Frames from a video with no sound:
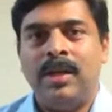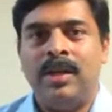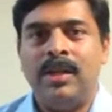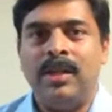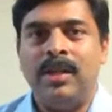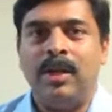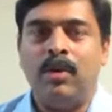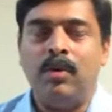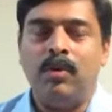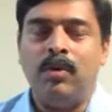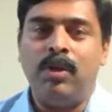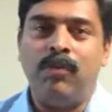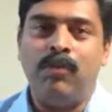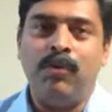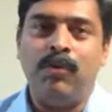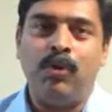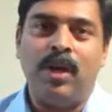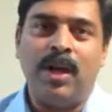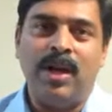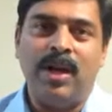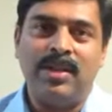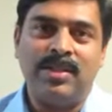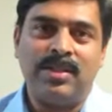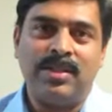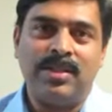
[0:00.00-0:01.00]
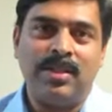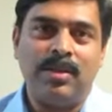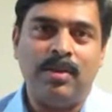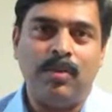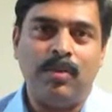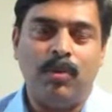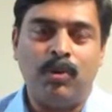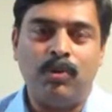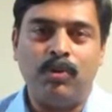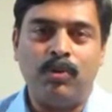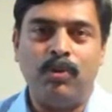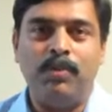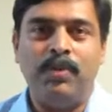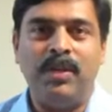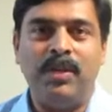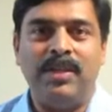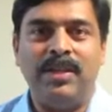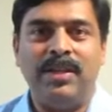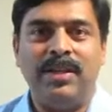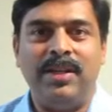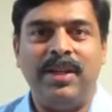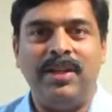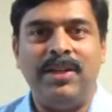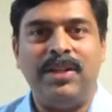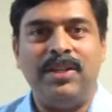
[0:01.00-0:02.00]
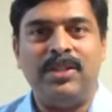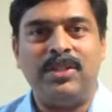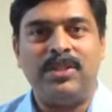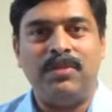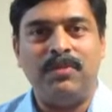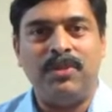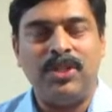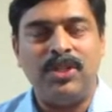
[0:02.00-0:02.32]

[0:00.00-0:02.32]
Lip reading: Now, if you ask what would be the greatest